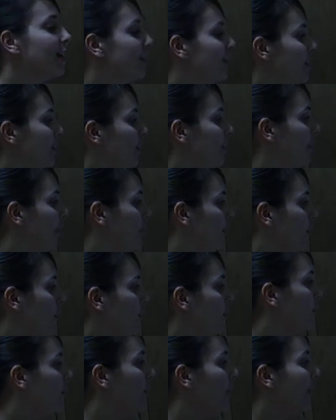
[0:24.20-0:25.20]
So
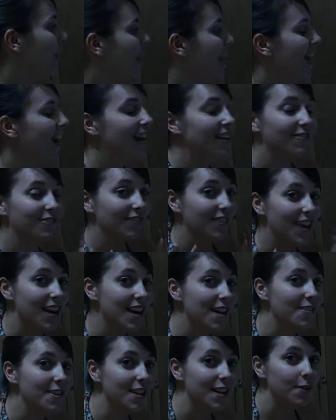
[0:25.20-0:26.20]
what I thought
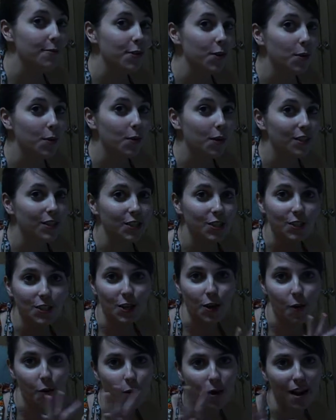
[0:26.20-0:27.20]
I would give you just a
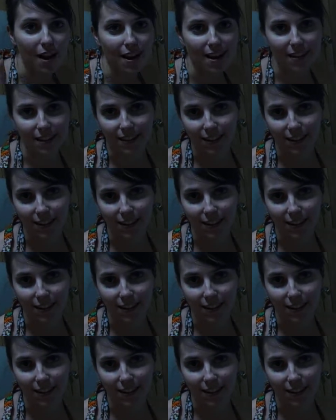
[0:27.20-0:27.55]
quick